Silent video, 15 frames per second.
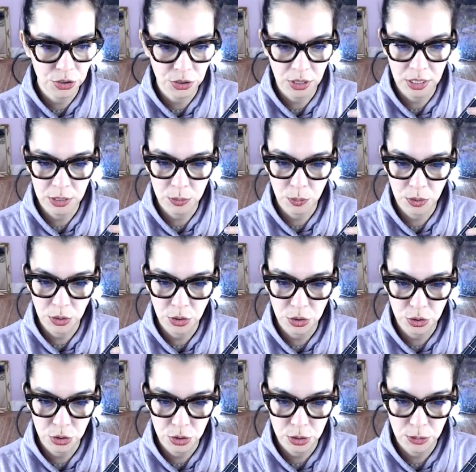is when you're
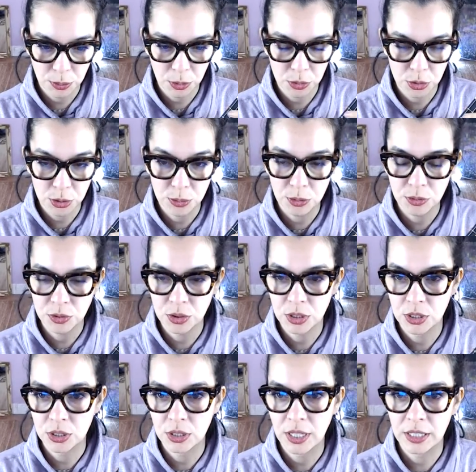supposed to move to the
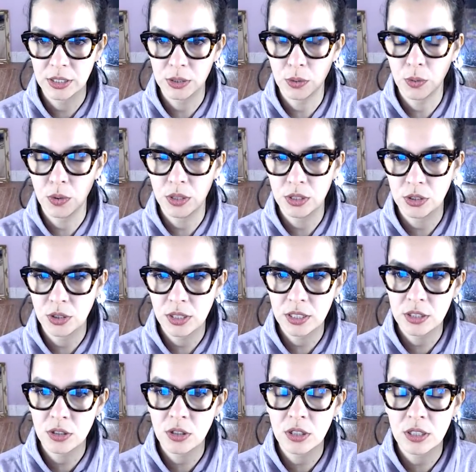next chord. So let's
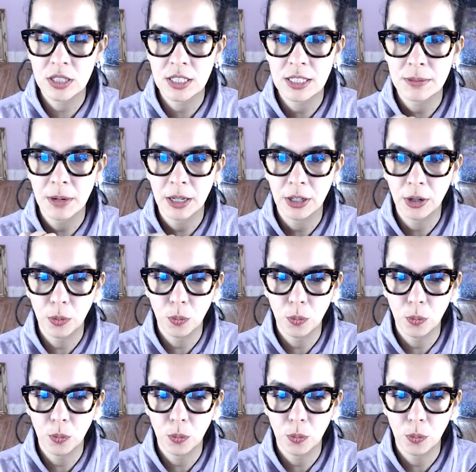start on the D minor.